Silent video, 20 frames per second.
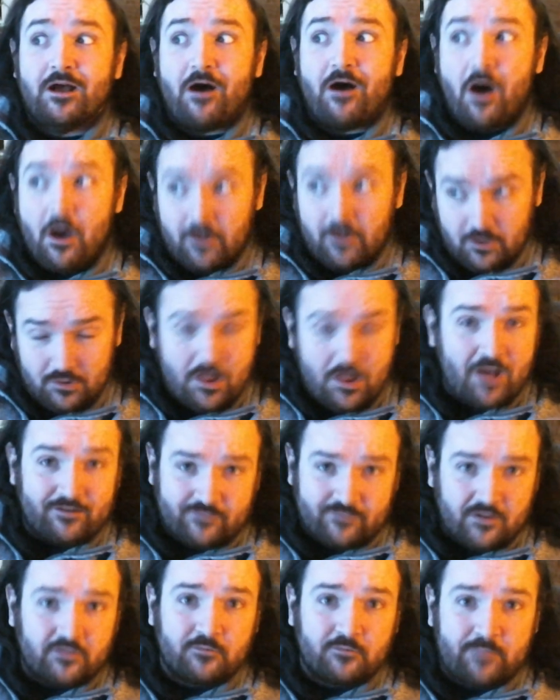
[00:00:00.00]
on a lot of
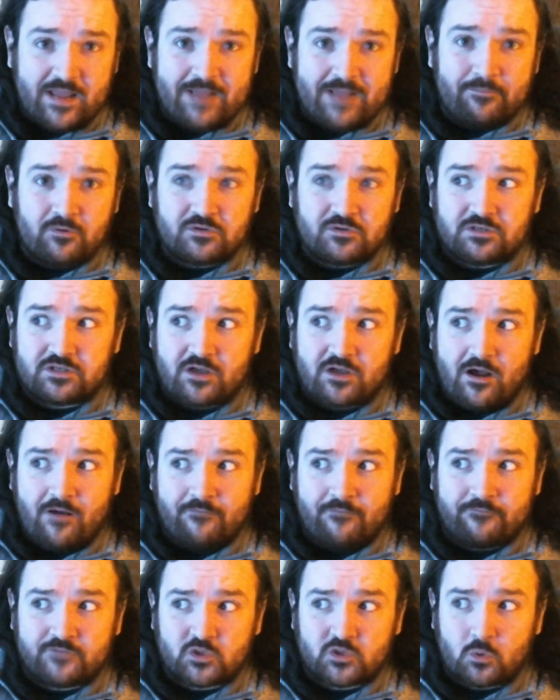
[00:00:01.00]
other papers
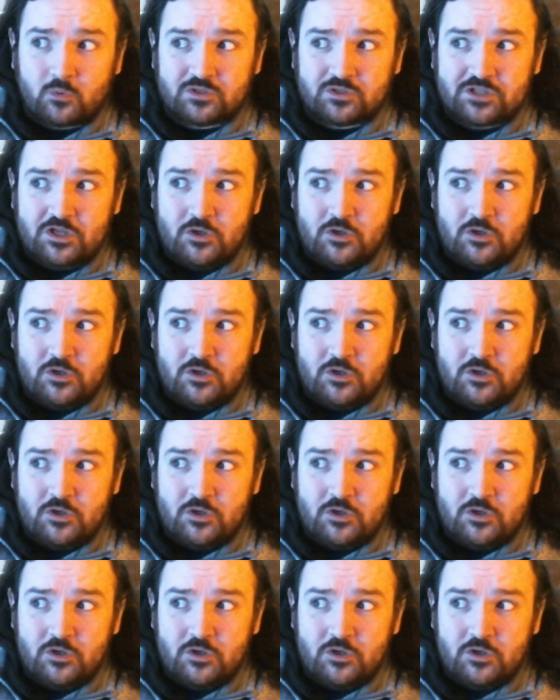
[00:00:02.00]
of sorts that